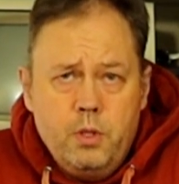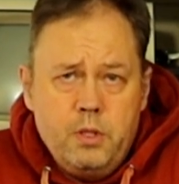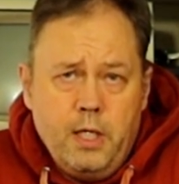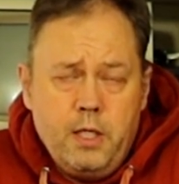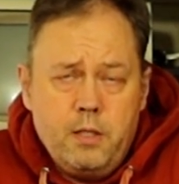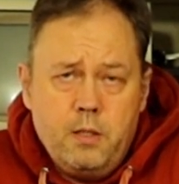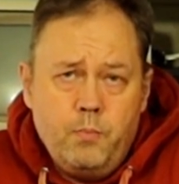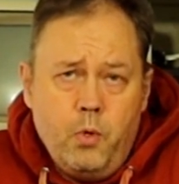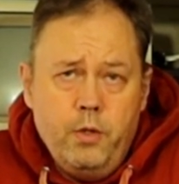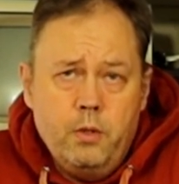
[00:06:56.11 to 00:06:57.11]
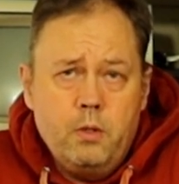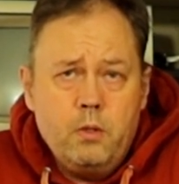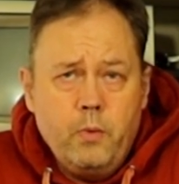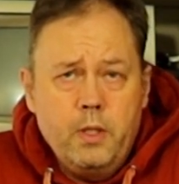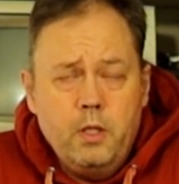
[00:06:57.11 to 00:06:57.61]

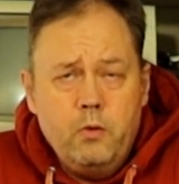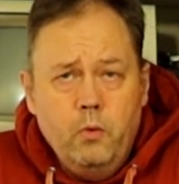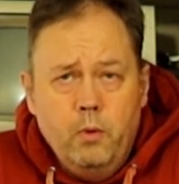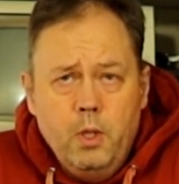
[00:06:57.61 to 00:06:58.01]
6.22.